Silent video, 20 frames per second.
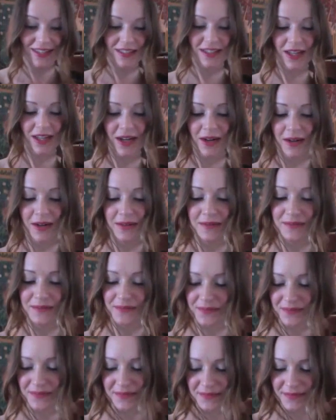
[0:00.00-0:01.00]
So
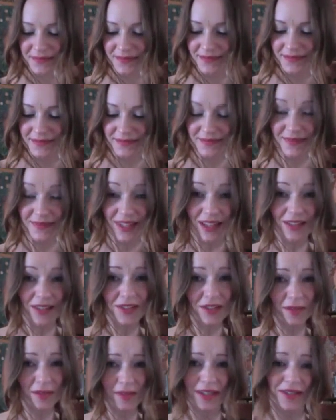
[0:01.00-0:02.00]
there's
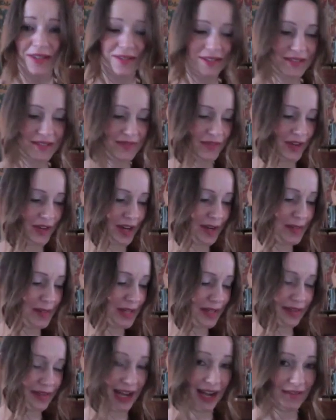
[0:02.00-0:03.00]
so many uses for them. You
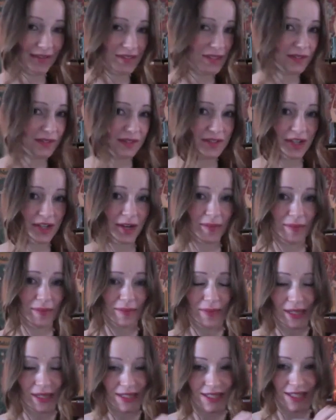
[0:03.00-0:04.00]
don't have to do the charm
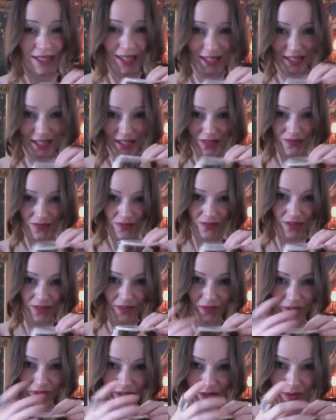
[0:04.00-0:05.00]
bracelet idea
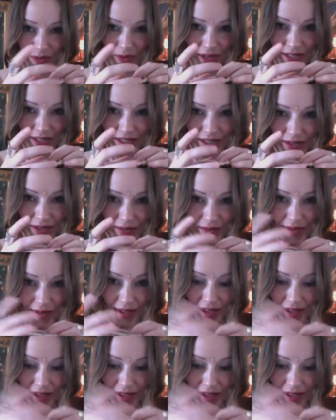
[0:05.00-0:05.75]
if you don't want to.